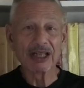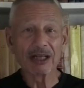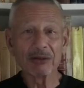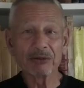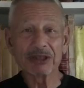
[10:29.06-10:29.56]

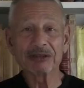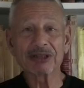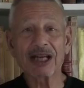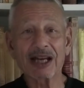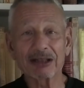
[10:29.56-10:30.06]
We don't
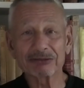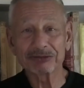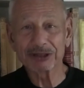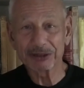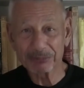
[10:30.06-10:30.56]
have
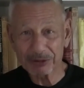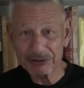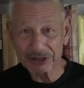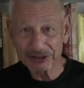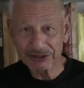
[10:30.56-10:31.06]
an
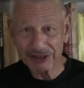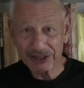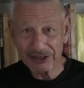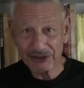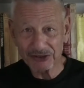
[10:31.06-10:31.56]
opponent in
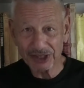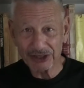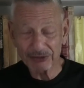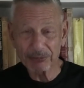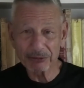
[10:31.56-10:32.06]
this sense,
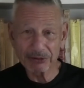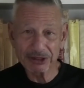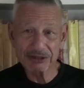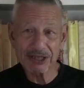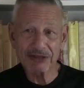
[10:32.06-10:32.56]
but we
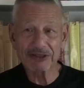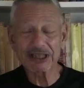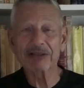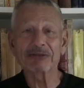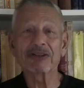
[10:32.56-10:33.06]
do have a
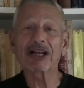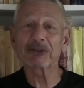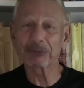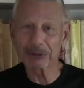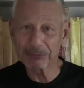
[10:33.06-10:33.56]

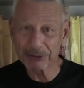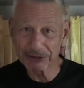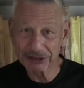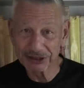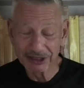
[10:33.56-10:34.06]
counterfactual
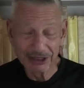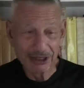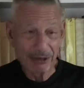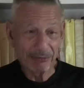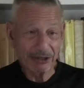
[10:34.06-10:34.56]
opponent,
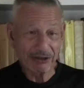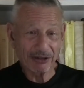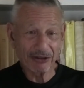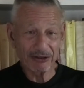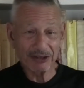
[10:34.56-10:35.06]

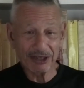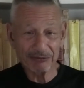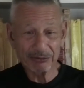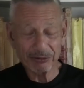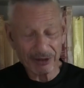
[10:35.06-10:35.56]
because if
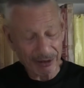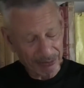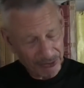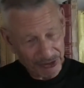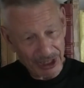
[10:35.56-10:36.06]
we're
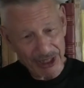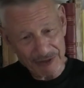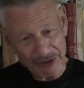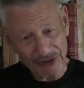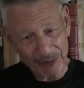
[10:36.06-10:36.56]
saying
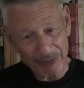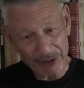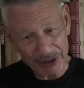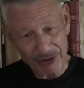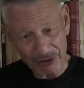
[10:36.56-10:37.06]
that
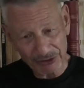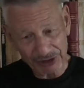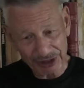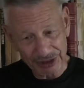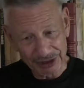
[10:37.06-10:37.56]
something caused
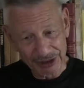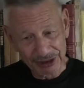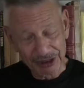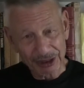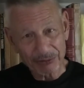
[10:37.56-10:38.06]
it,
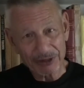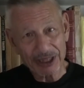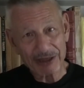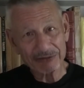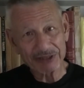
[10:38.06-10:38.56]
we
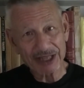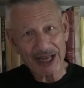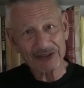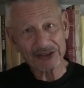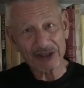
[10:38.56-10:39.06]
have to
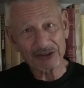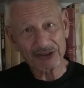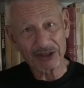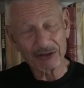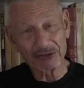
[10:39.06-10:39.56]
ask
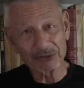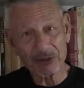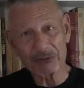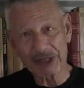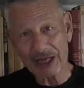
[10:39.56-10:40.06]
ourselves what
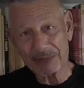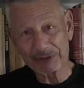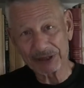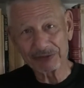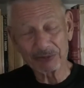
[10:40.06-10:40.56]
would happen
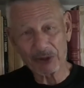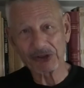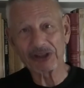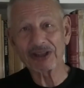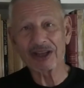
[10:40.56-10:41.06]
if it
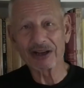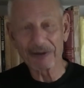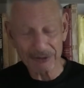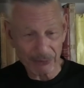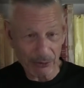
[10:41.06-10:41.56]
wasn't there.
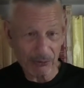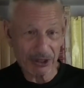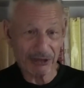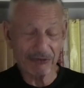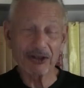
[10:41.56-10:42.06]
What
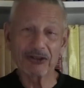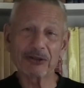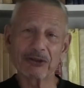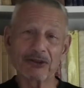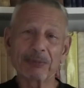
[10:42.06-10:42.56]
if, so
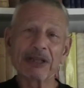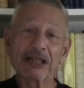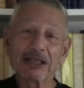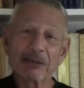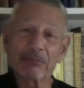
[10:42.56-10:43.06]
to speak,
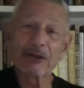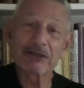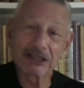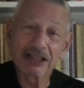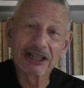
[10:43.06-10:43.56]
the
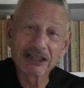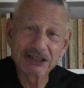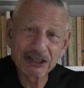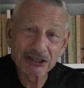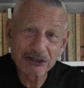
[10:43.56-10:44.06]
opponent
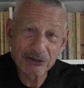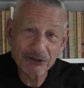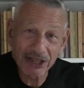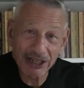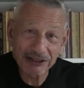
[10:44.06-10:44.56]
didn't do
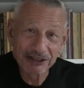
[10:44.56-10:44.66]
that